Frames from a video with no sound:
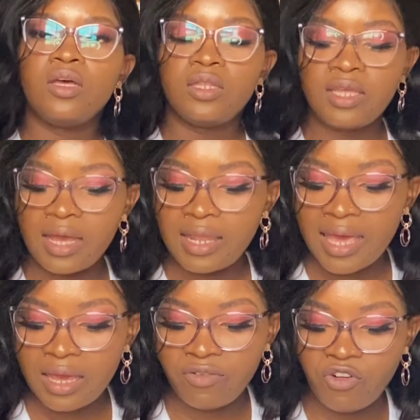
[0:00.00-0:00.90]
they are
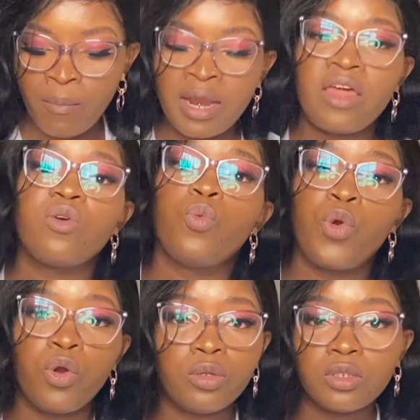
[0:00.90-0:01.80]
like from another
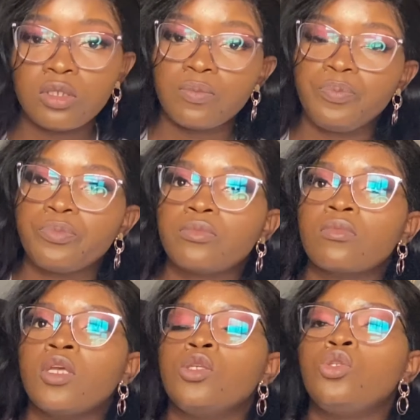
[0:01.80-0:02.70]
world.
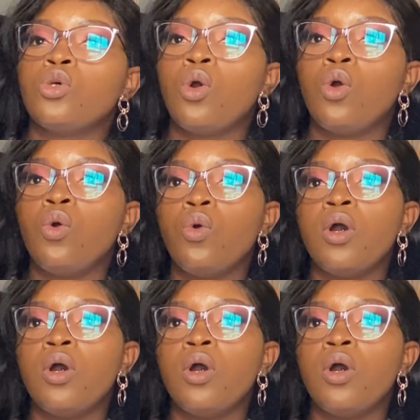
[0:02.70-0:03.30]
So